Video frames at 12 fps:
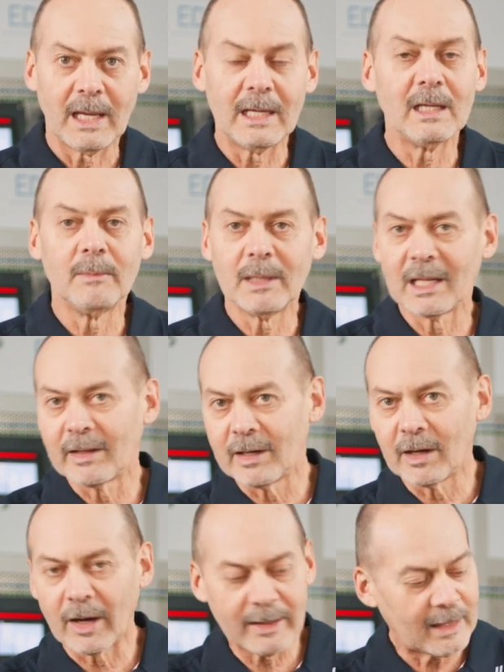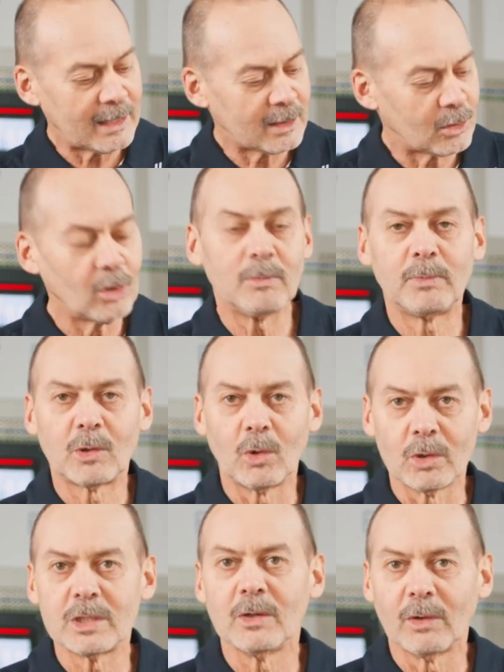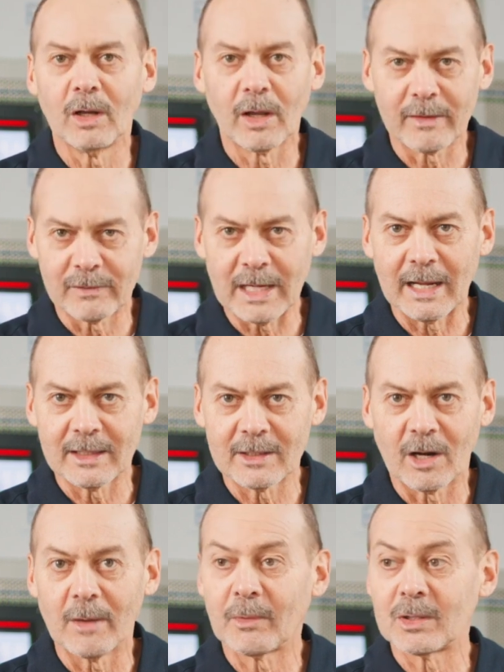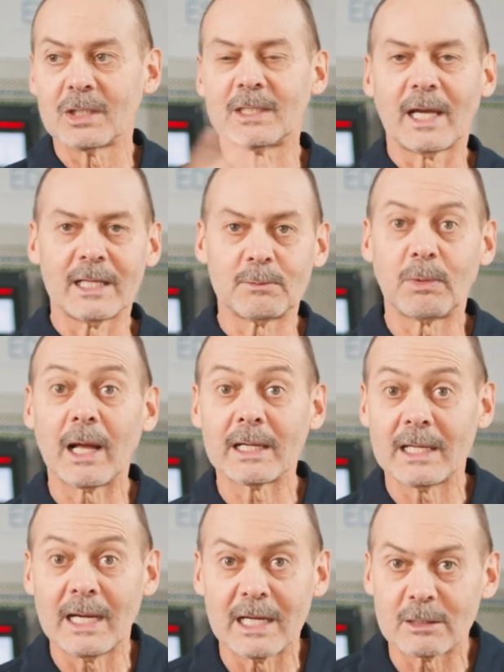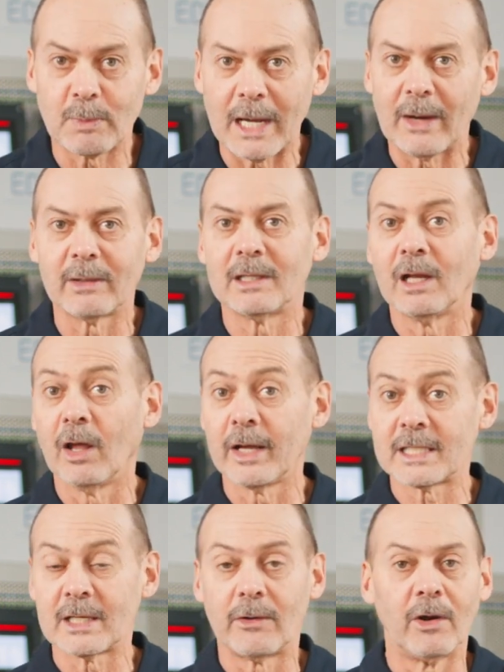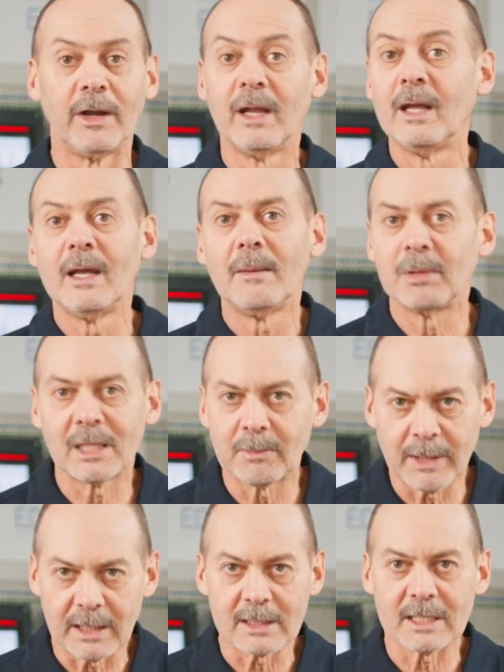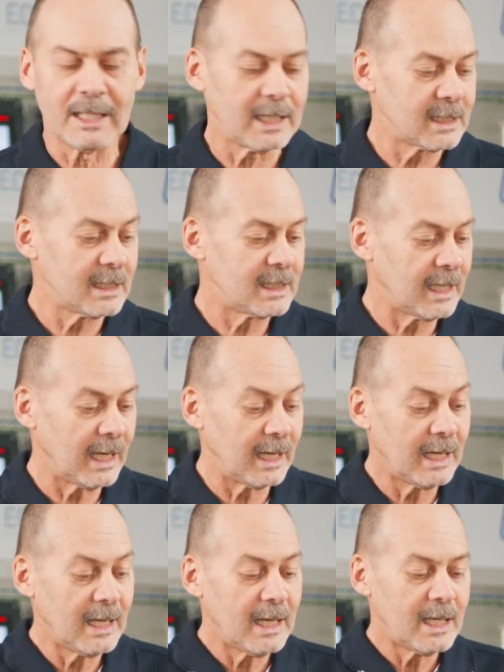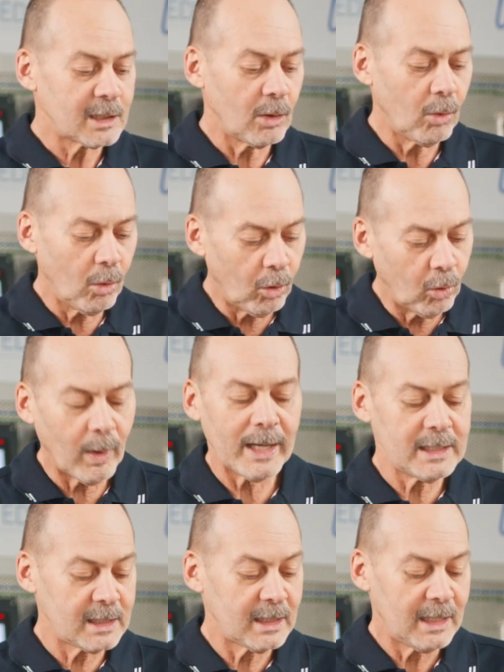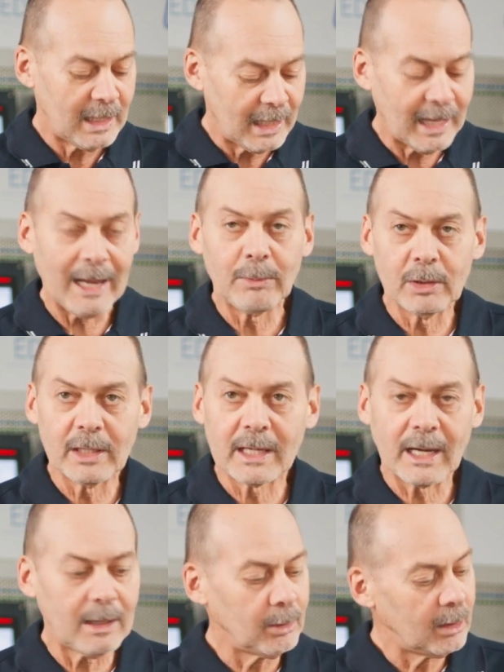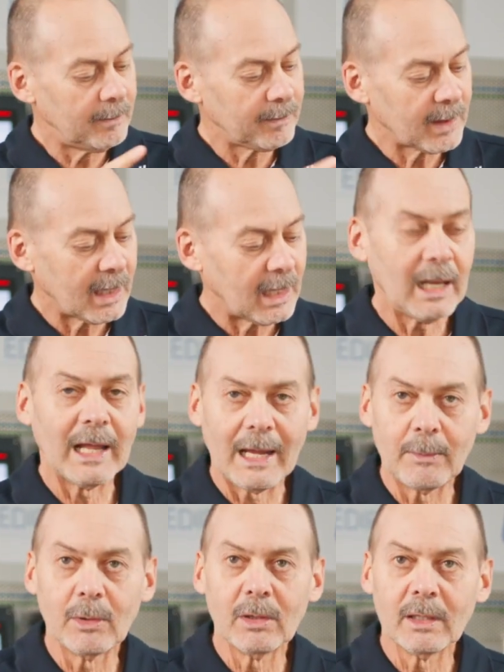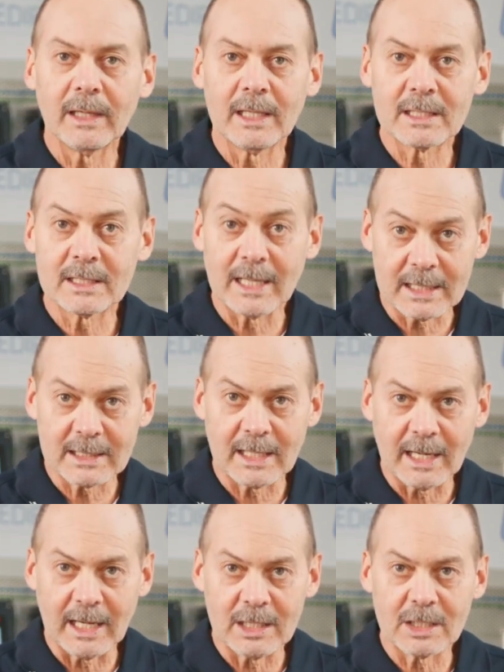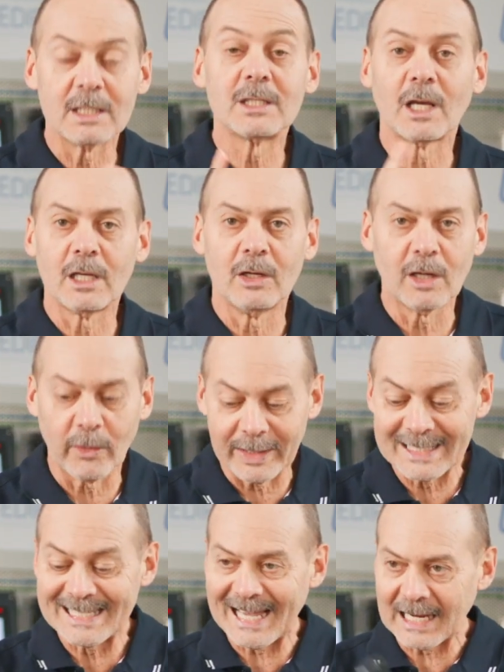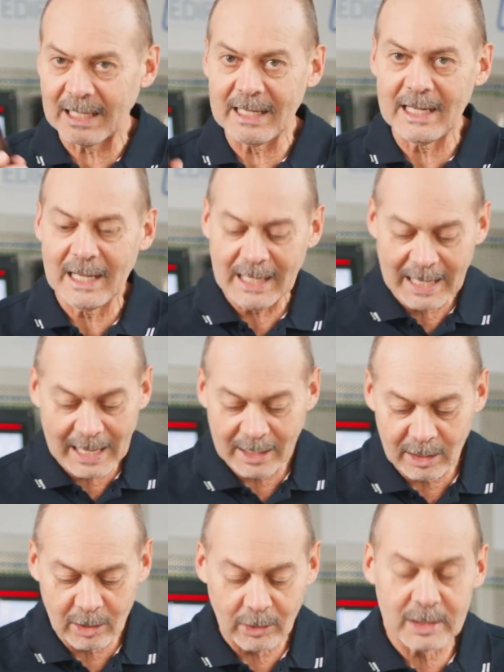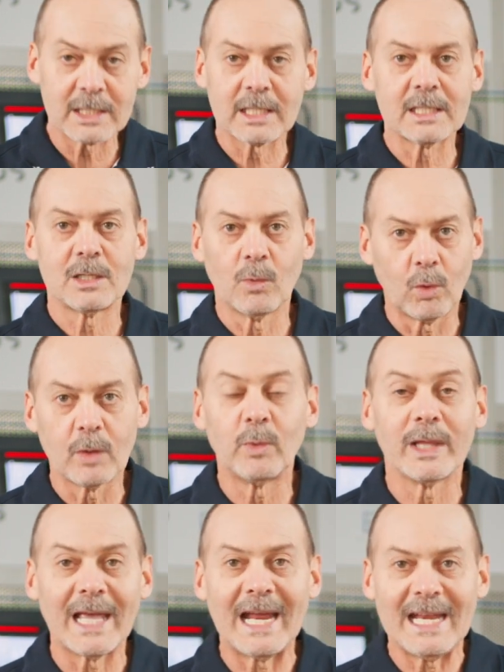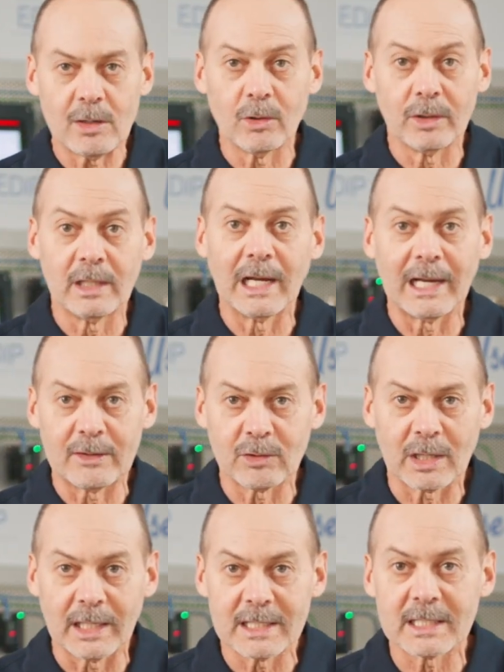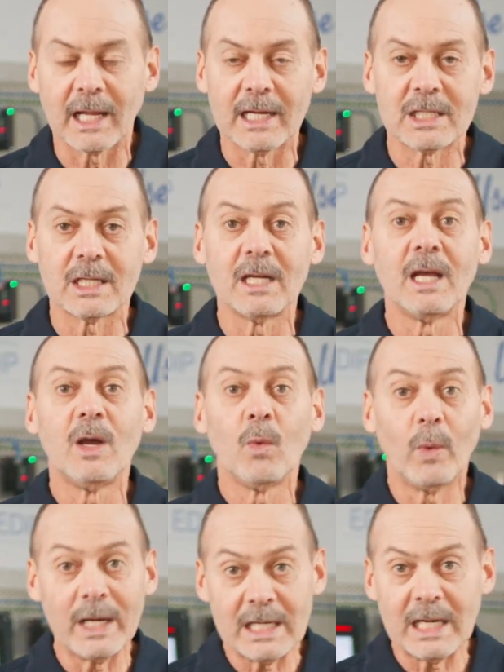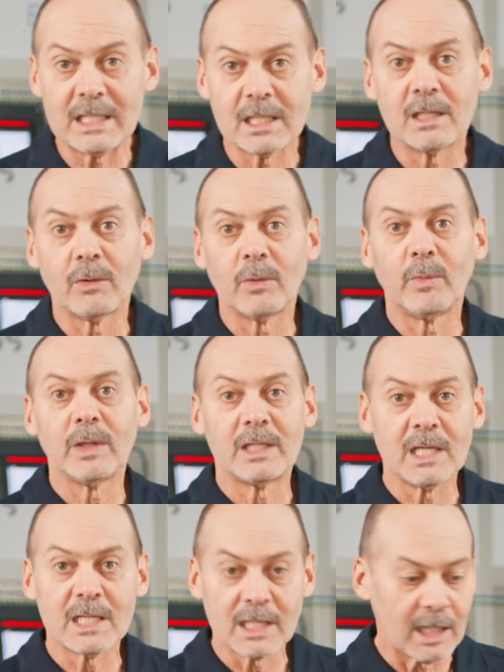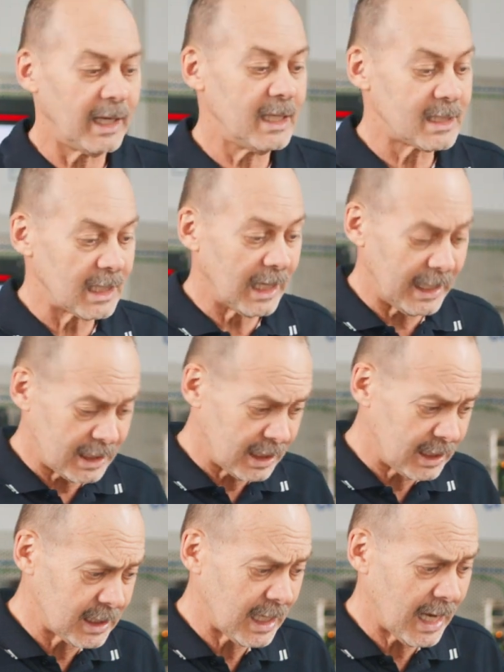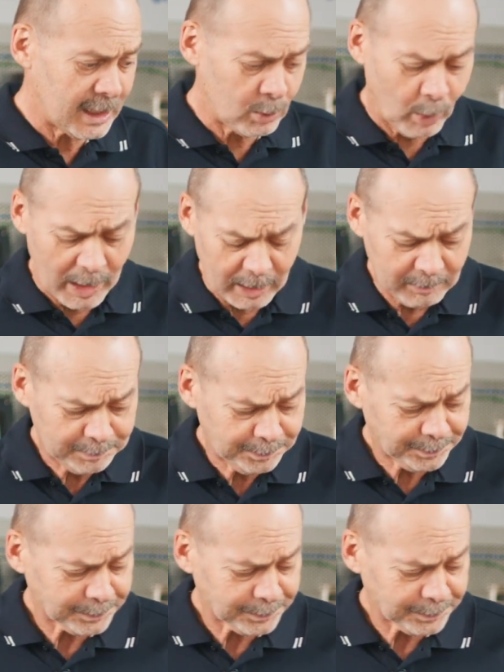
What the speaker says: And in the middle of the night, that could cause you a lot of downtime because you say it's plugged in, it's powered, the lights are on, but the PLC doesn't see it. So always label your cable, label its destination, so you know exactly how to do it. Just as you would with any good electrical installation, we need to do it with digital installations as well.